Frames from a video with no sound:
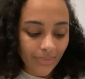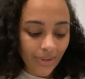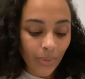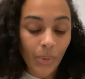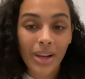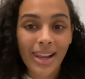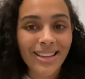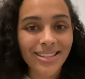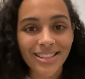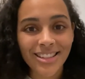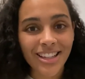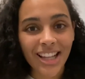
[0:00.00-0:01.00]
What
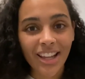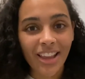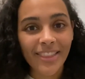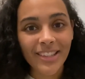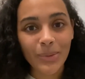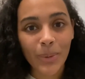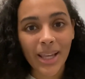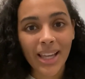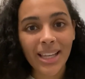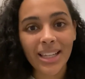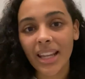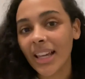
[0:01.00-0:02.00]
lesson did I learn this
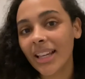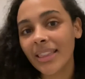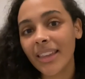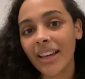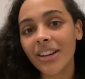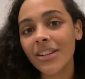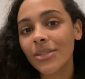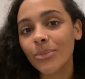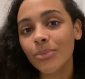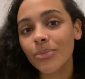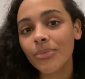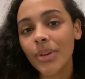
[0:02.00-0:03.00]
week? Like, they are
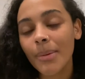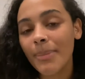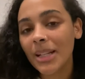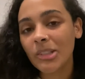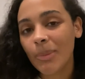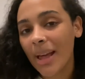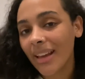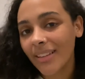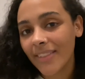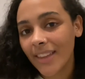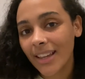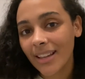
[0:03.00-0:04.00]
a mixed bag of
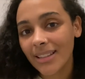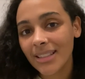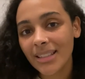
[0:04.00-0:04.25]
things.